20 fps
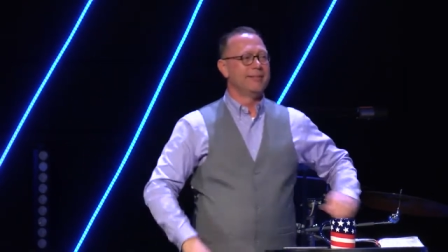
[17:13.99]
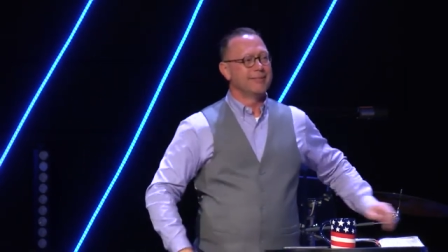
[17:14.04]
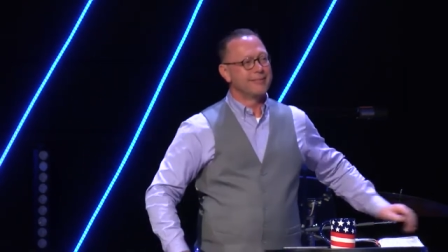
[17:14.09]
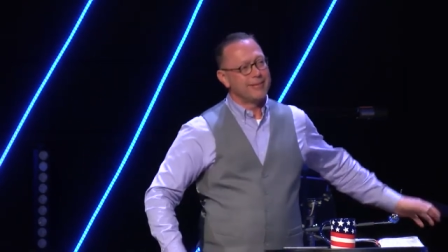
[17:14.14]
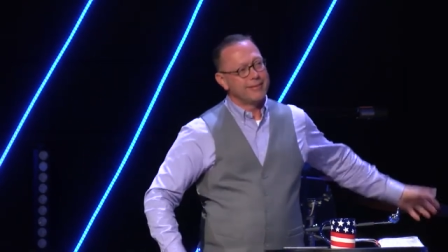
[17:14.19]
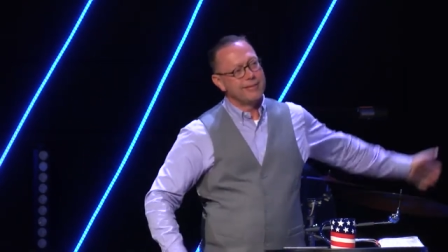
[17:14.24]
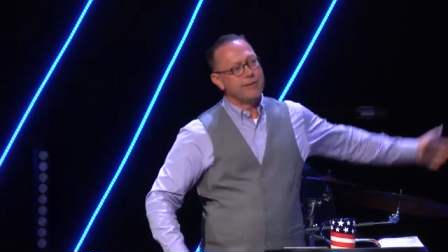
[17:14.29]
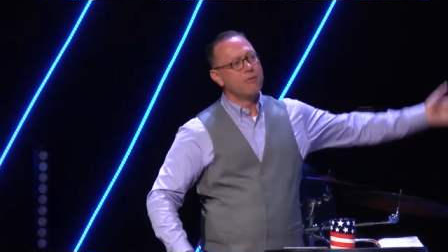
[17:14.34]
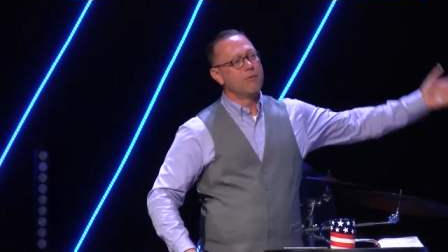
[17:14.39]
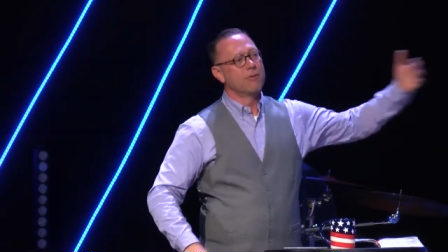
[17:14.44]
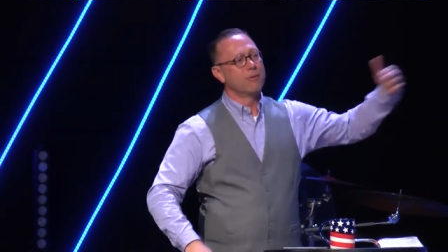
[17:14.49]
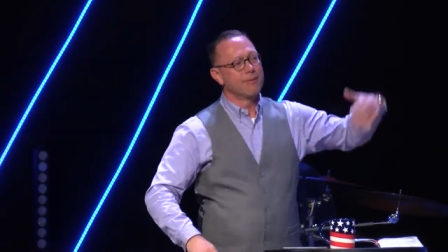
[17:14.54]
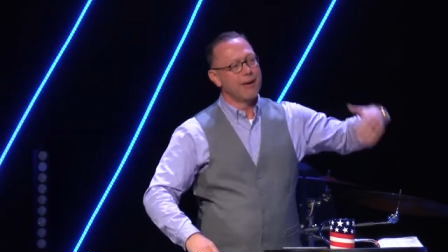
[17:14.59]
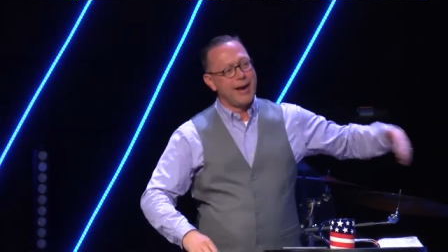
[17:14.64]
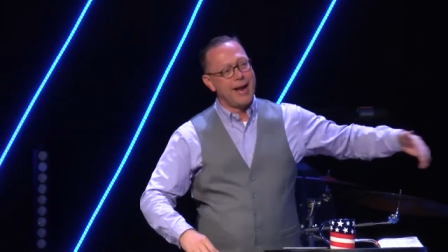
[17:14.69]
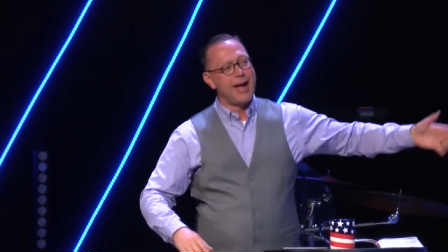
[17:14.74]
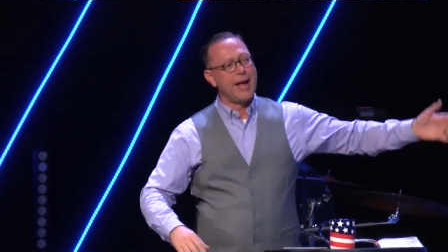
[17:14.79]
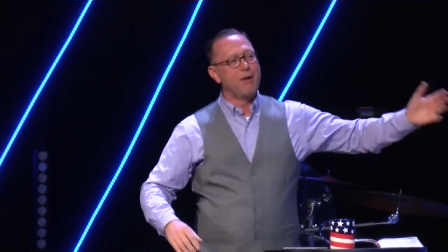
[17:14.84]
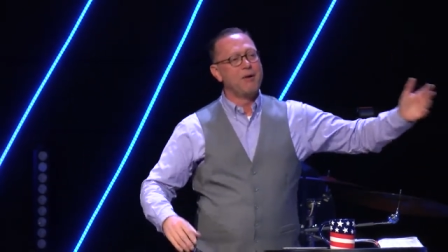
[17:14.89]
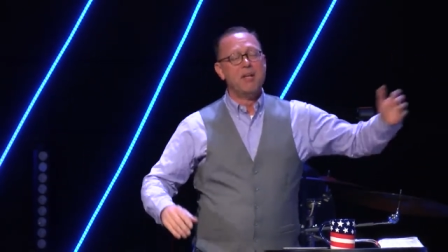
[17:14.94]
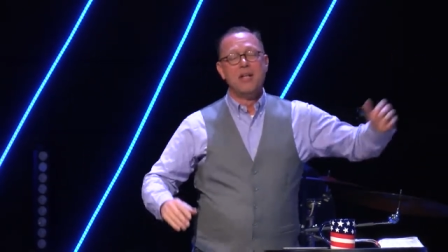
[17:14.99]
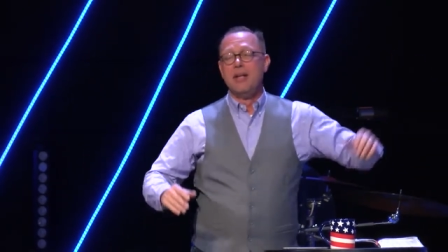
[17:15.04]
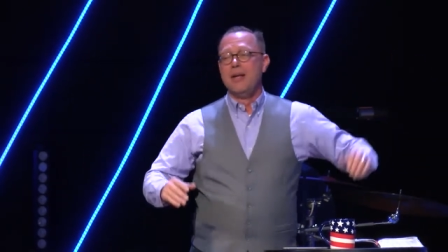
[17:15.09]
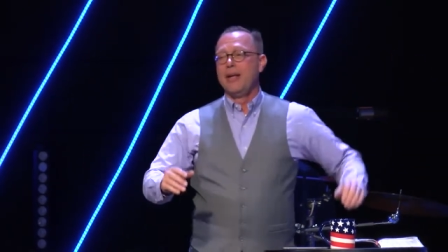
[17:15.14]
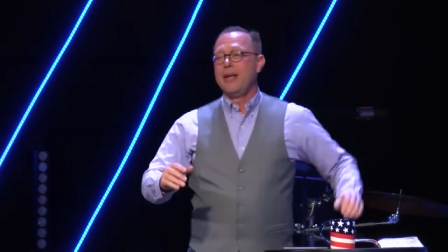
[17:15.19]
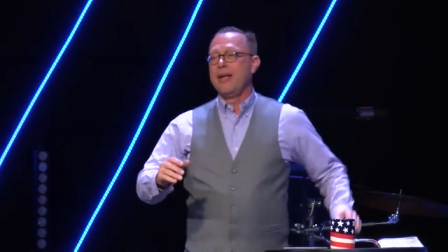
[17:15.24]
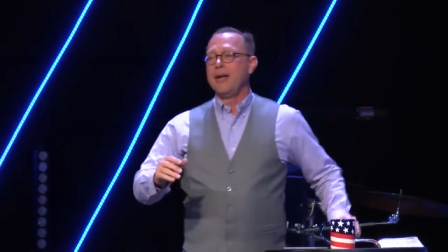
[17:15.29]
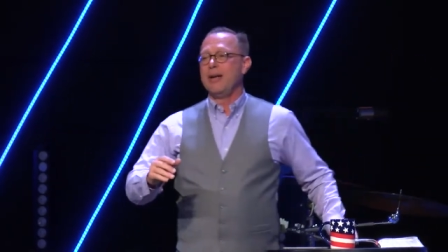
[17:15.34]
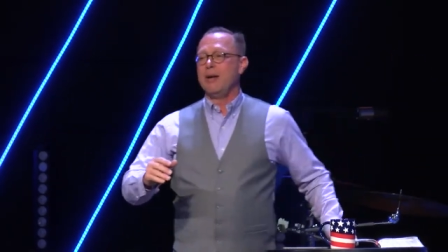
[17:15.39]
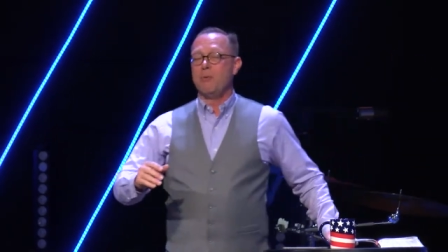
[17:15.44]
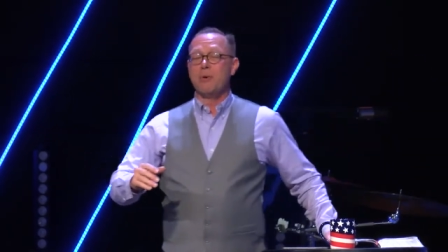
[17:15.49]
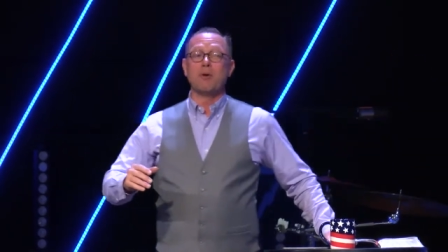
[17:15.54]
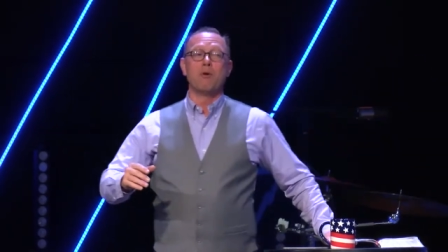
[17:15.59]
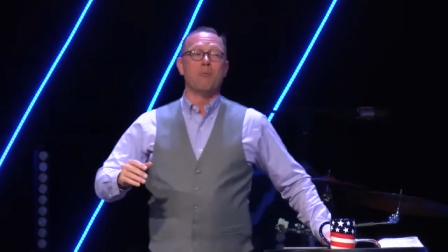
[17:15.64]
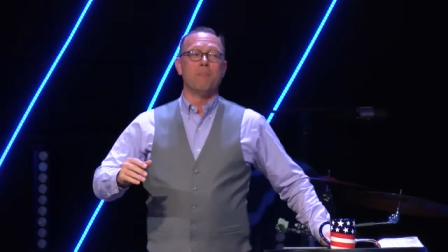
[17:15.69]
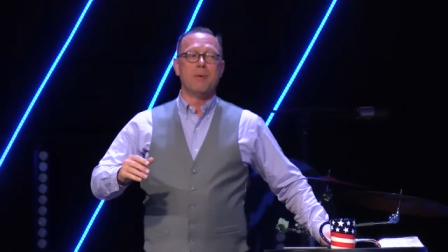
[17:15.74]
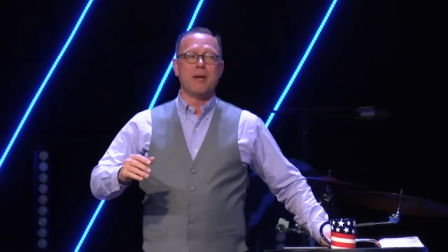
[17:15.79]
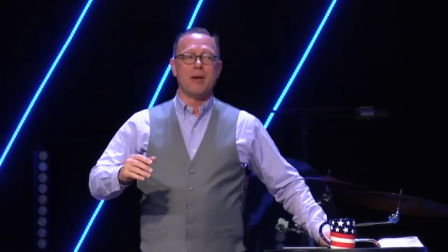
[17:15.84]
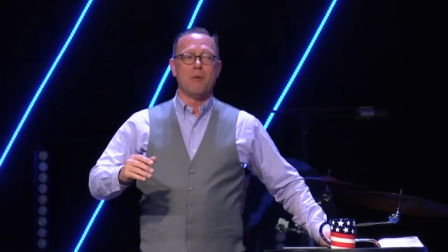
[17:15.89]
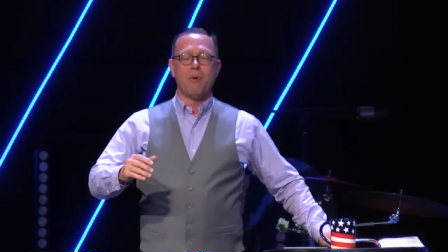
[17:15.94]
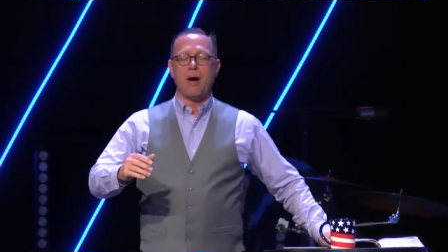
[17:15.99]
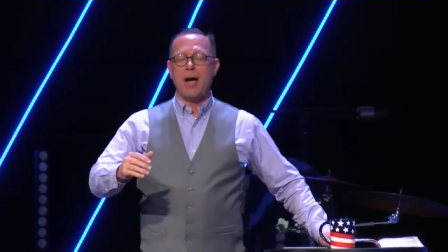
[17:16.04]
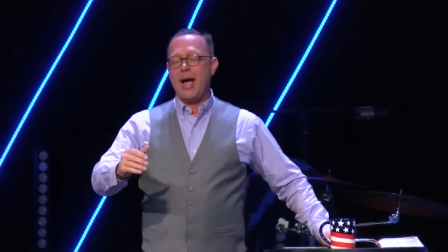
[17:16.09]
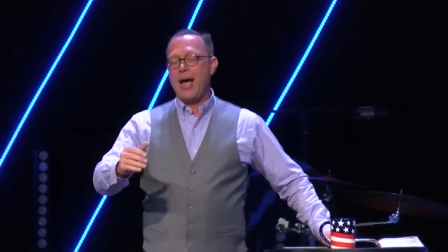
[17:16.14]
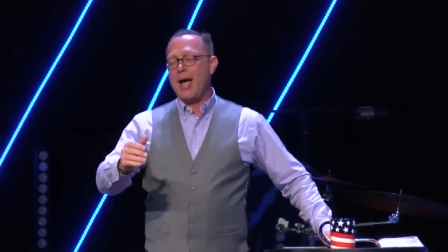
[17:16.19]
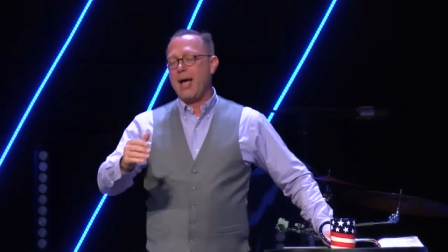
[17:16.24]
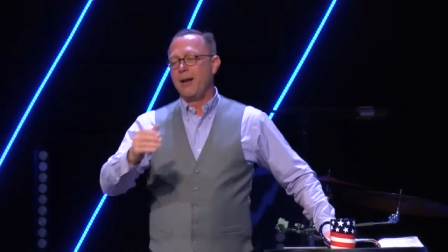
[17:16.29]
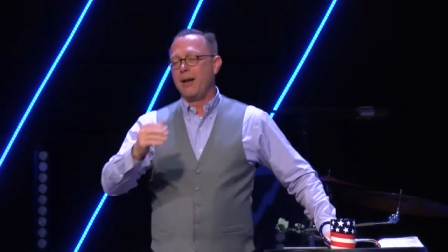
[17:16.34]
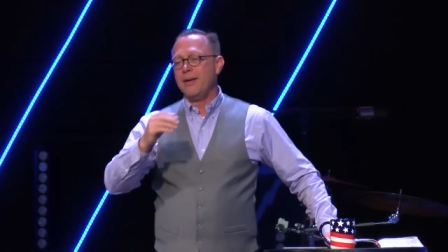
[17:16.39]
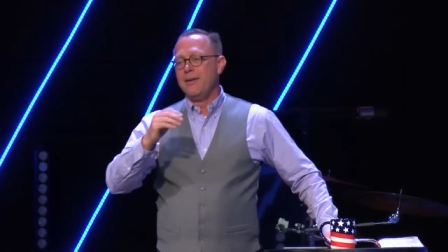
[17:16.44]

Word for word: It's like go around, and uh, we're gonna be a while.